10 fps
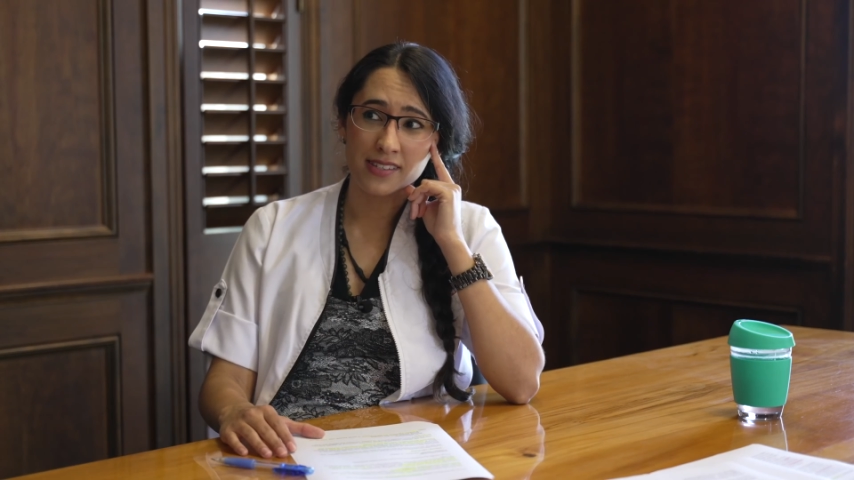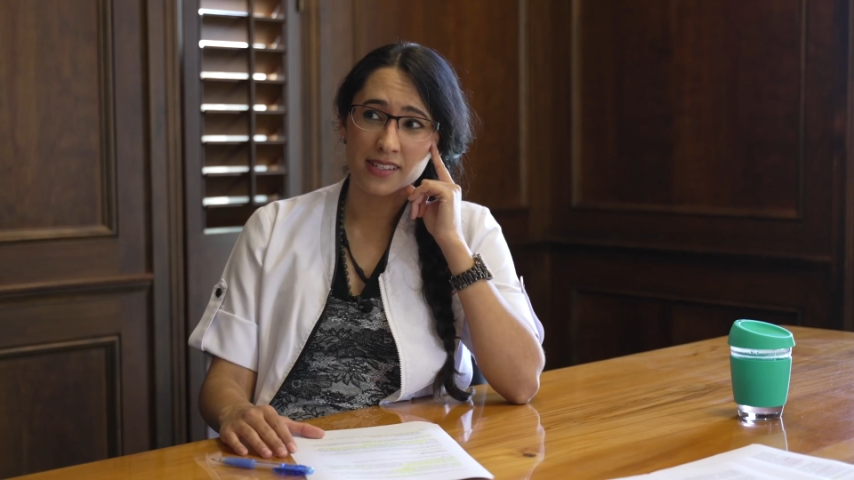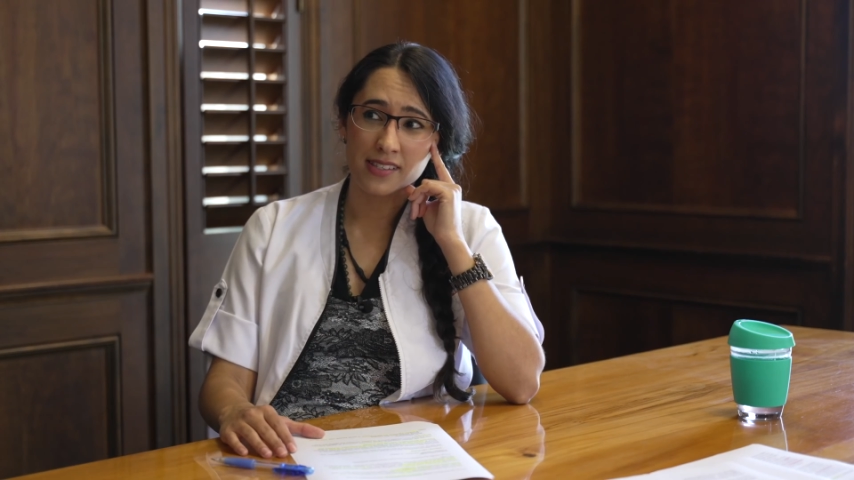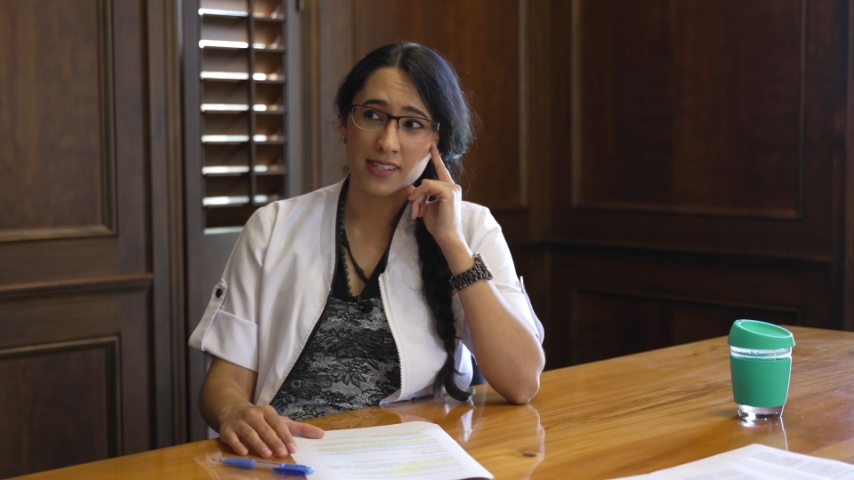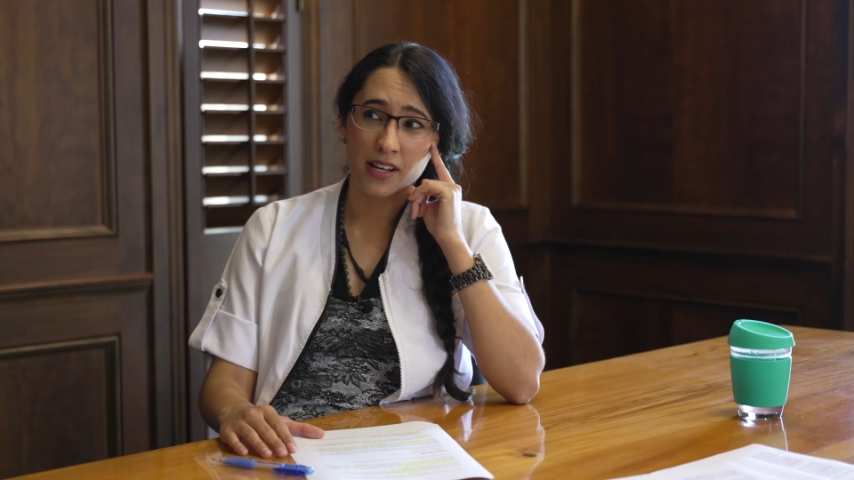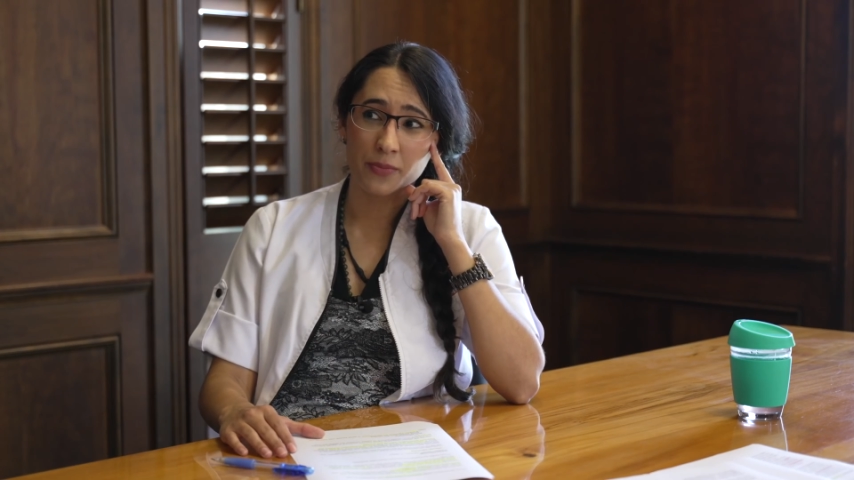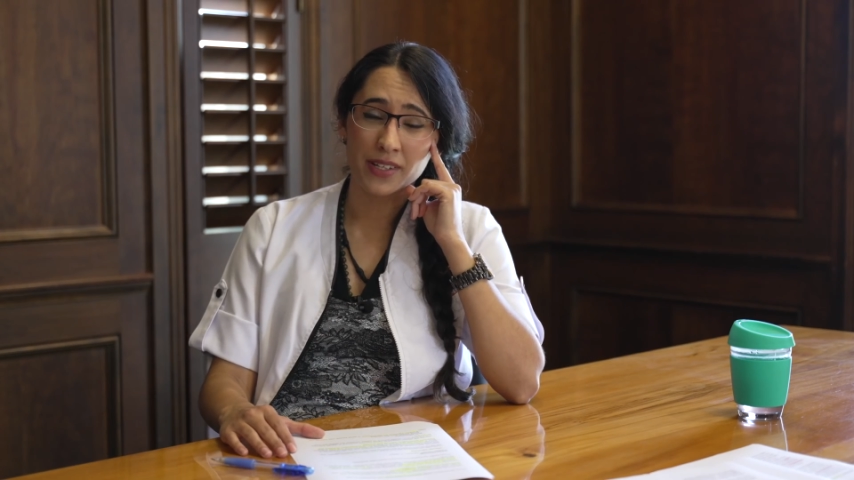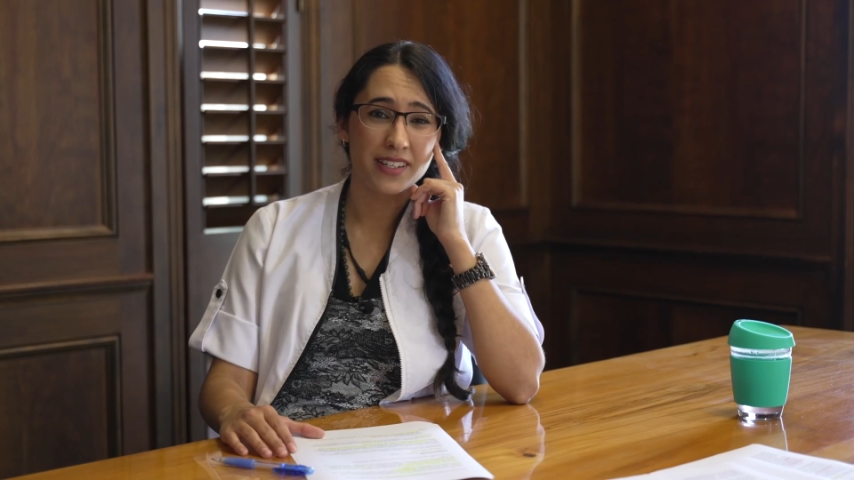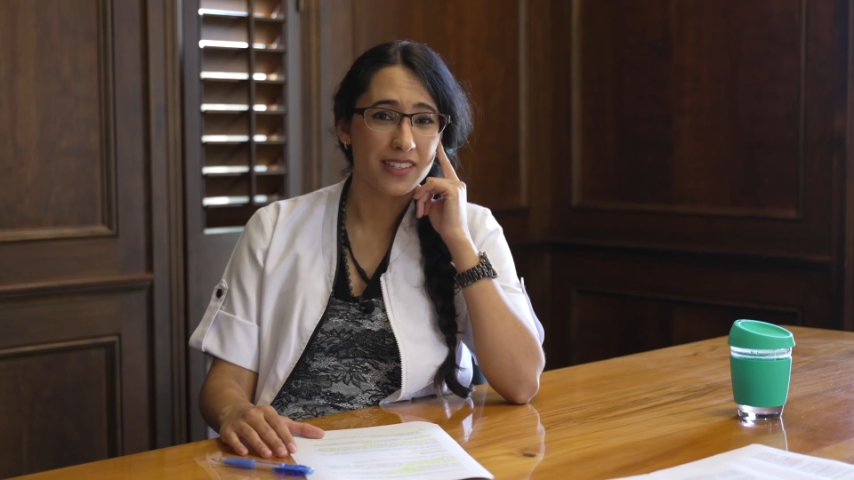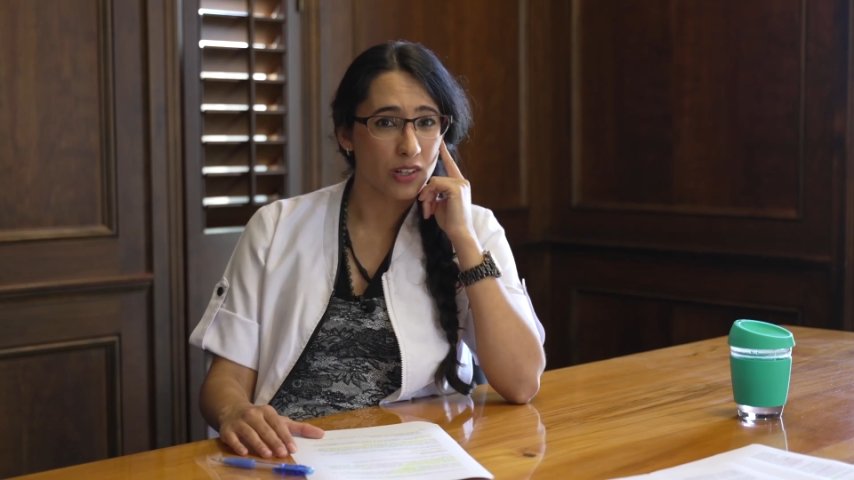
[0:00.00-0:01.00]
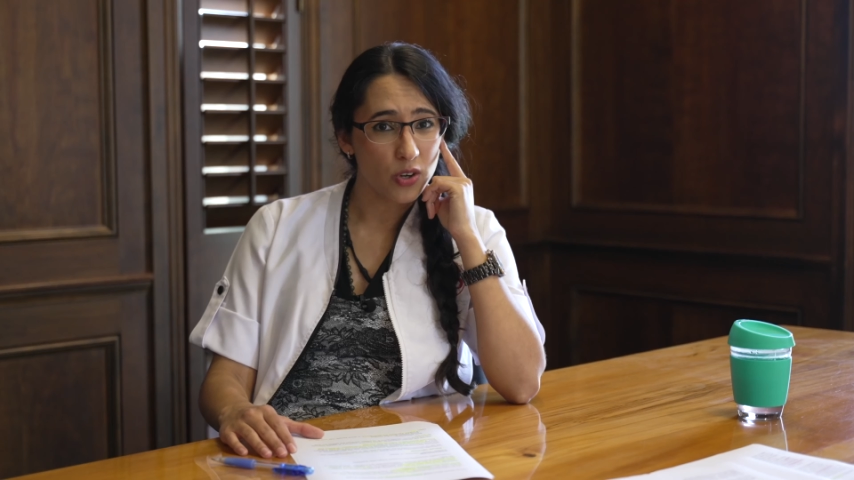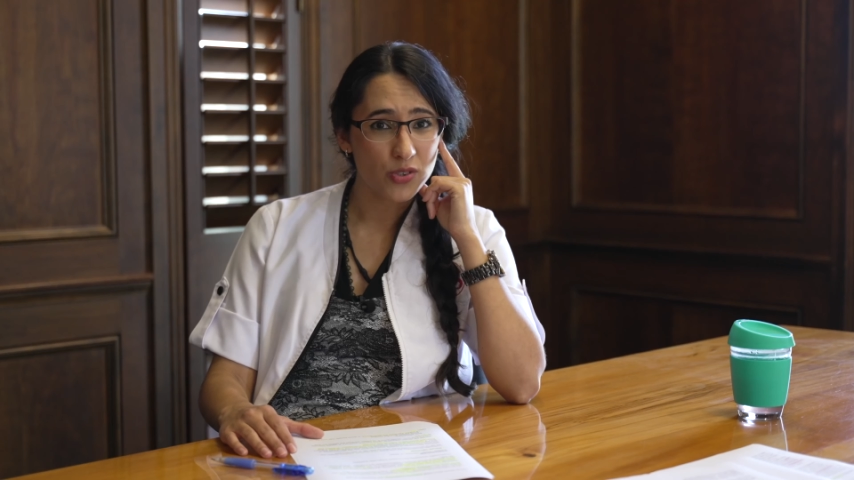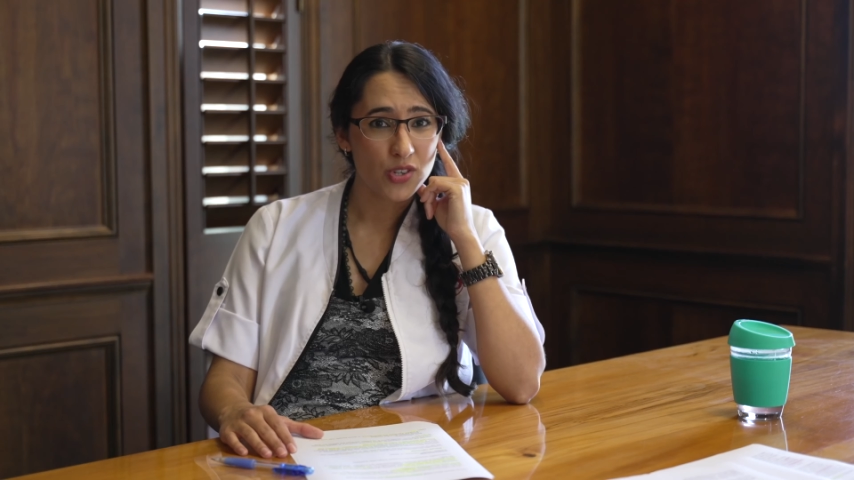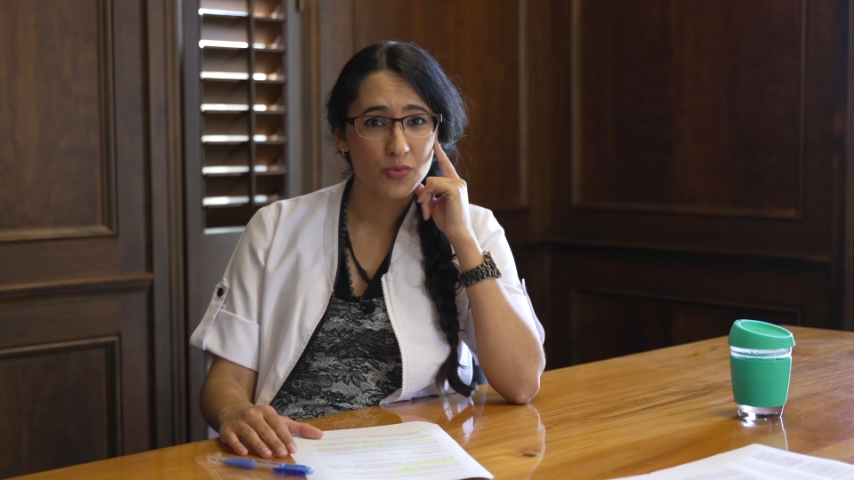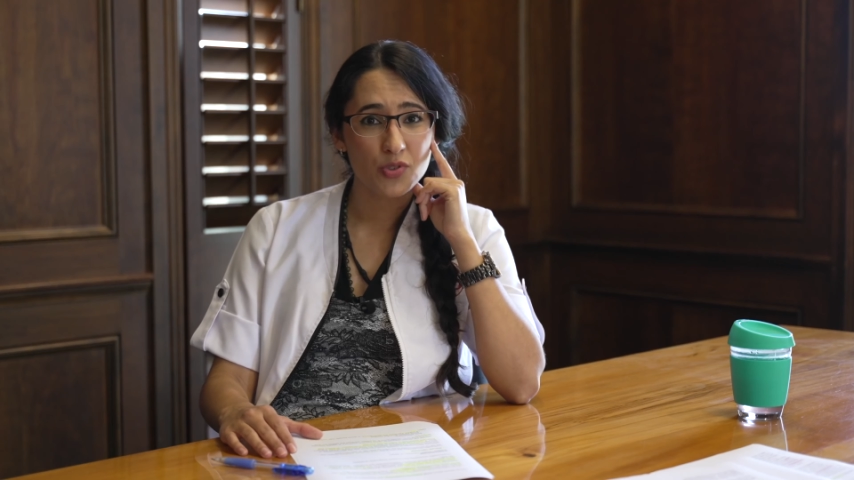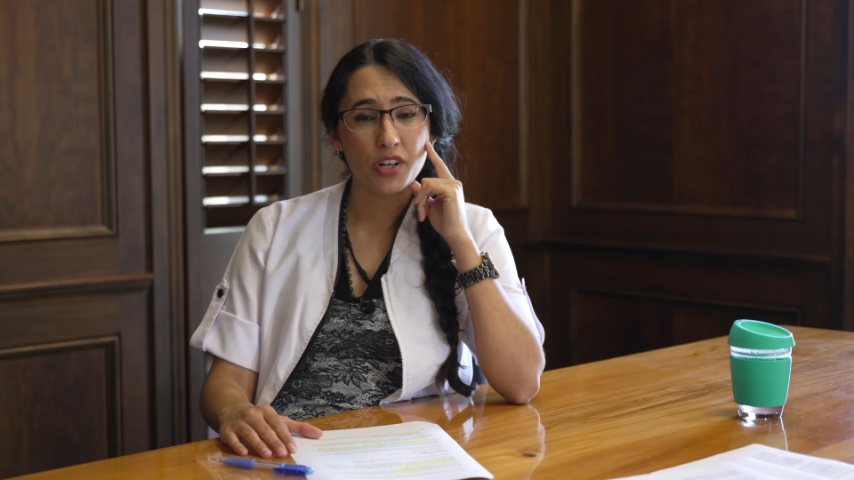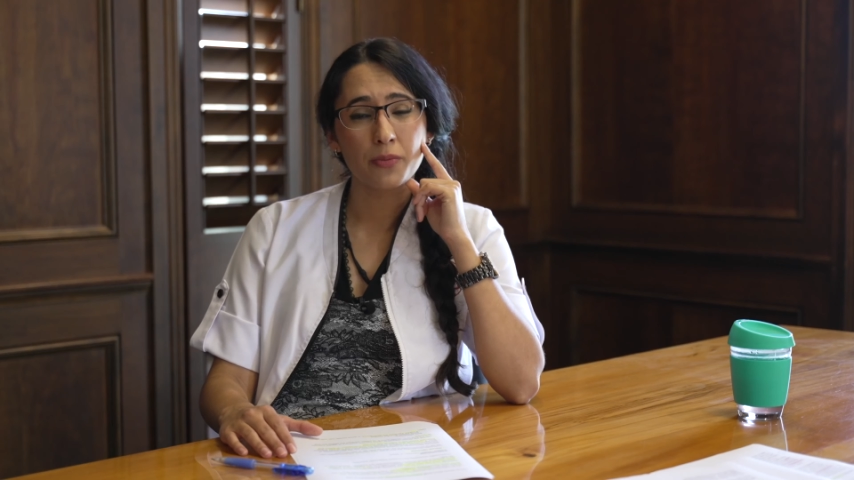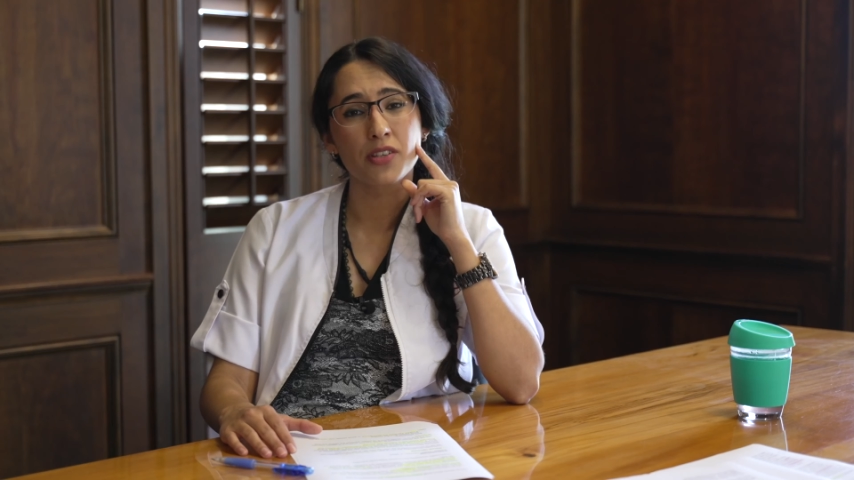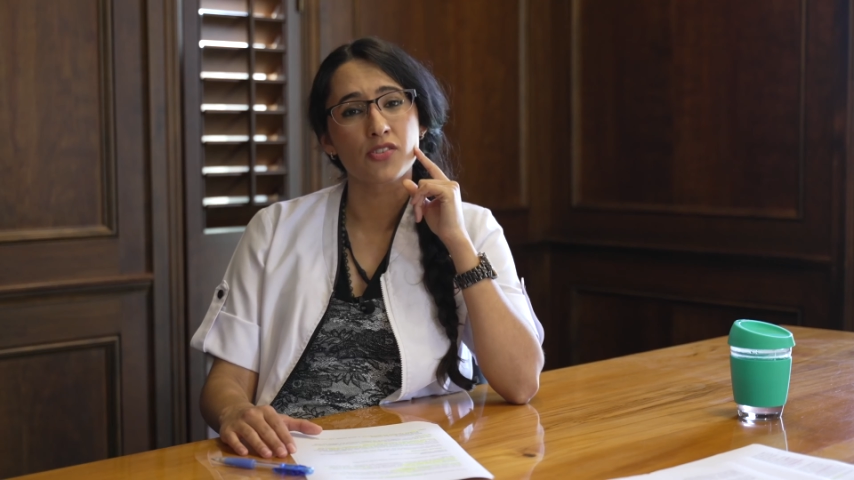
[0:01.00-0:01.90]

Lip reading: that it is a long-term treatment,